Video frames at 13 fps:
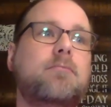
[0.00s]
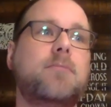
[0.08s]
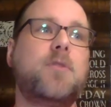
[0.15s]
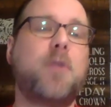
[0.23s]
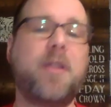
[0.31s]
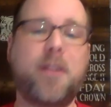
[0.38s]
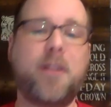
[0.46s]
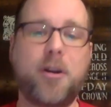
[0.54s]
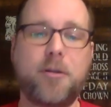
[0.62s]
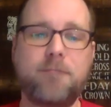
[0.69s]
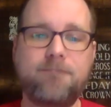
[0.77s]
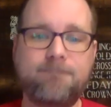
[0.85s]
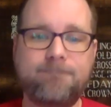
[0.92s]

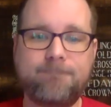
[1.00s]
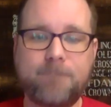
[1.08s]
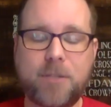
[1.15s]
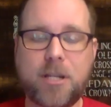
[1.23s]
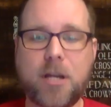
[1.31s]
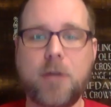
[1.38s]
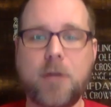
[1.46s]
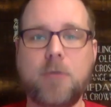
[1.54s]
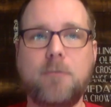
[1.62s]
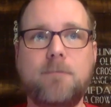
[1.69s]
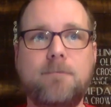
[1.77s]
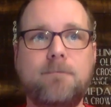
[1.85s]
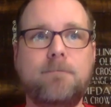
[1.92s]
23rd. So,
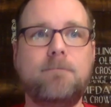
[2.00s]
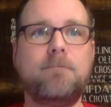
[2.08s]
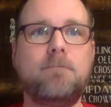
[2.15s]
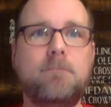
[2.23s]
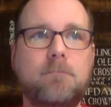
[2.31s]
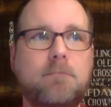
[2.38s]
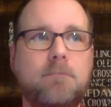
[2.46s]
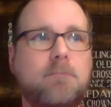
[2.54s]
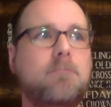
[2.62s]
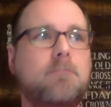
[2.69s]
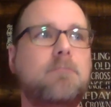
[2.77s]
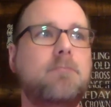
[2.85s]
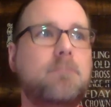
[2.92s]

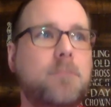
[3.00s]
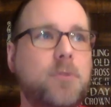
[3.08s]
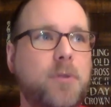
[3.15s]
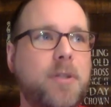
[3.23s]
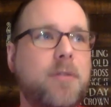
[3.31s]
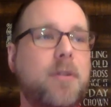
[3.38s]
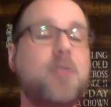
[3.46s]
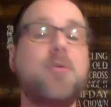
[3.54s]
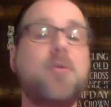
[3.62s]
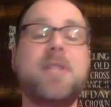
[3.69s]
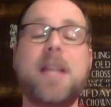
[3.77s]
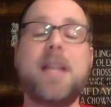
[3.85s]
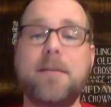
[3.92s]

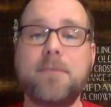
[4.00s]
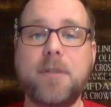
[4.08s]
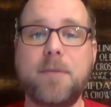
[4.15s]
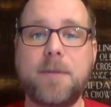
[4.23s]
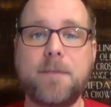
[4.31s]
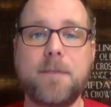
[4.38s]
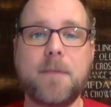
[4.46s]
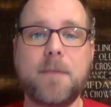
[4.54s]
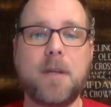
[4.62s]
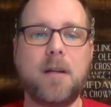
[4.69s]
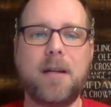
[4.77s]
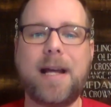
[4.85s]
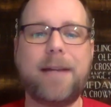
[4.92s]
22nd, excuse me.
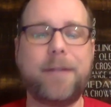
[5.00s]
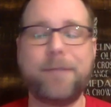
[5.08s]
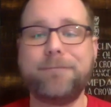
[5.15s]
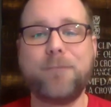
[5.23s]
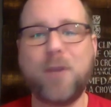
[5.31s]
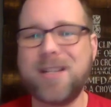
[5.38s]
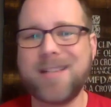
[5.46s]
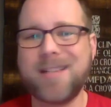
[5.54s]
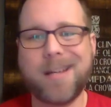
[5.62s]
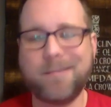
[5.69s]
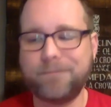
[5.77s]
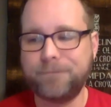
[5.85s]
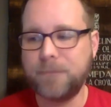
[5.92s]
I don't know, Wednesday.
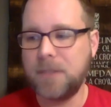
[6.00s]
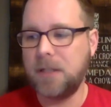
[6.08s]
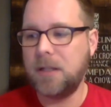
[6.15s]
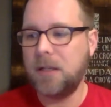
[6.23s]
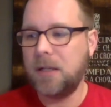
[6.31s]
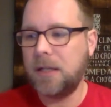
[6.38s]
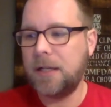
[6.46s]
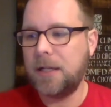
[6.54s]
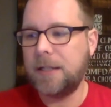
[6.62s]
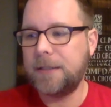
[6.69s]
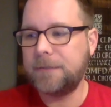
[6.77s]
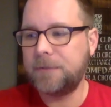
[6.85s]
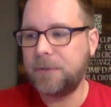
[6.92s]

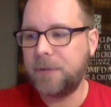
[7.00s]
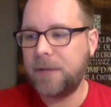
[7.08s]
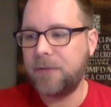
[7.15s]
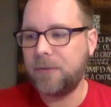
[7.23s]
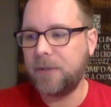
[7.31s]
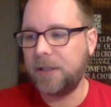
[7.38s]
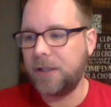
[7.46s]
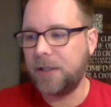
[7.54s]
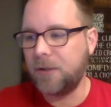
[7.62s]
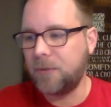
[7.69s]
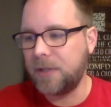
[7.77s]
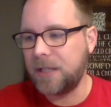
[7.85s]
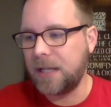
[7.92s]
Uh, do we even really know
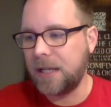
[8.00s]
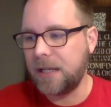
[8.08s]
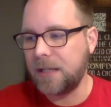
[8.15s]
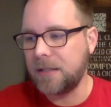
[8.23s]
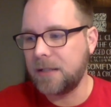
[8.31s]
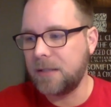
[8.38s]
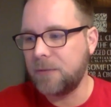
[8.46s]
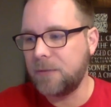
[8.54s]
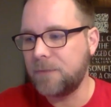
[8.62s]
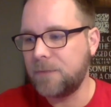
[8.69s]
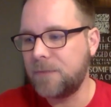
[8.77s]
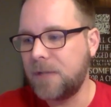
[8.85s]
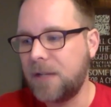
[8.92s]
what day it is anymore?
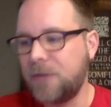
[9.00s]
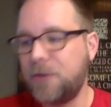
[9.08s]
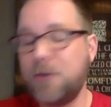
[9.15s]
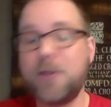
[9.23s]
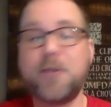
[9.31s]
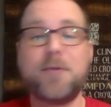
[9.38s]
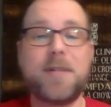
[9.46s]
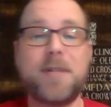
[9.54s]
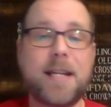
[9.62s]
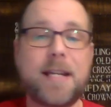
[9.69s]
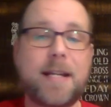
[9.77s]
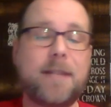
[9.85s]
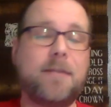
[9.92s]
Uh, they're due on the
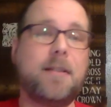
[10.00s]
22nd